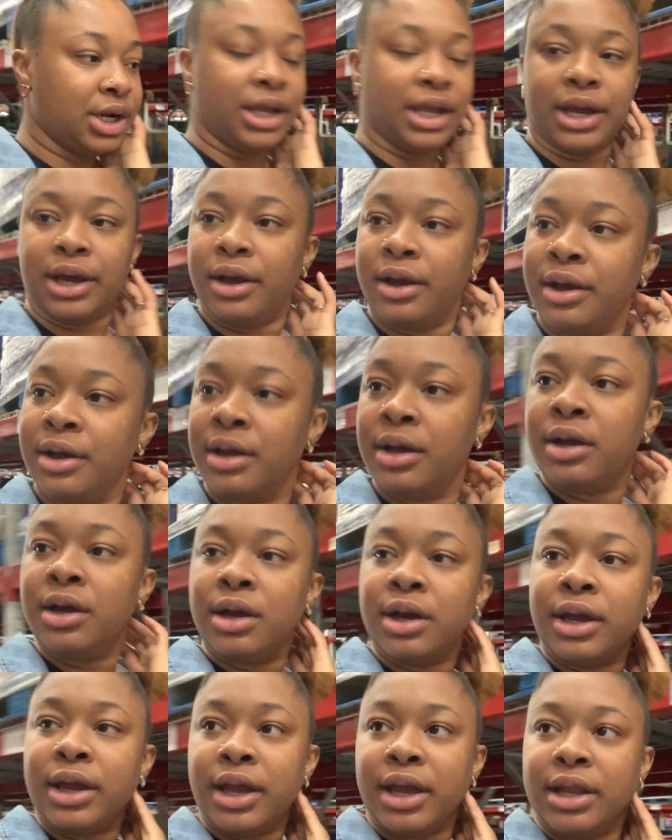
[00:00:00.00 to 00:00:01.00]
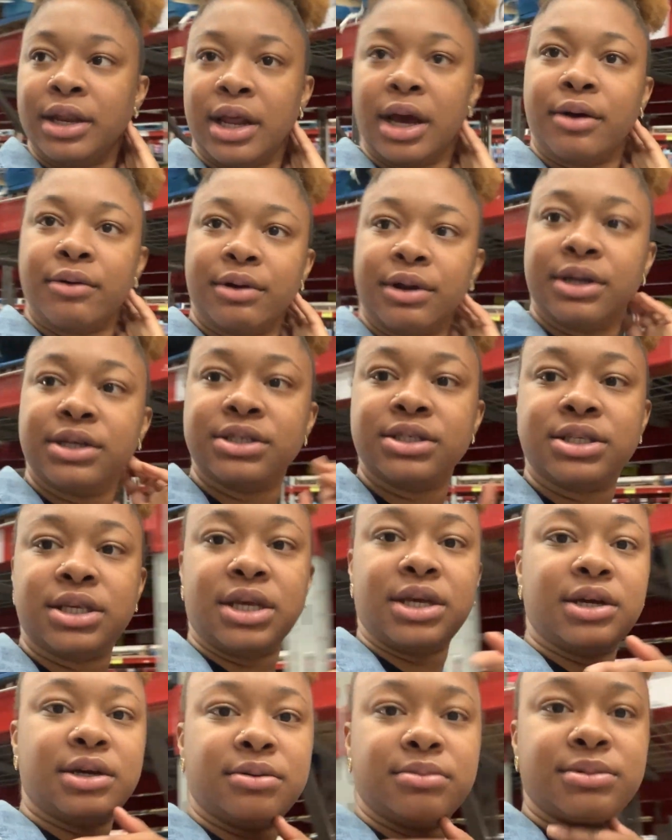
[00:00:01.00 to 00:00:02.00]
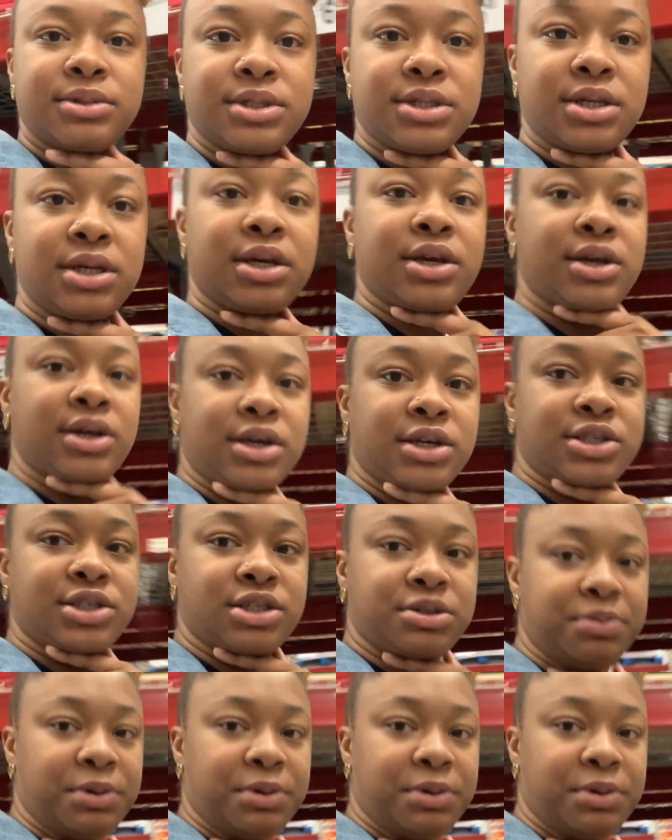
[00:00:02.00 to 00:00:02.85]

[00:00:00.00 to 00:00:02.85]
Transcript: yeah. And now we're in Sam's. Just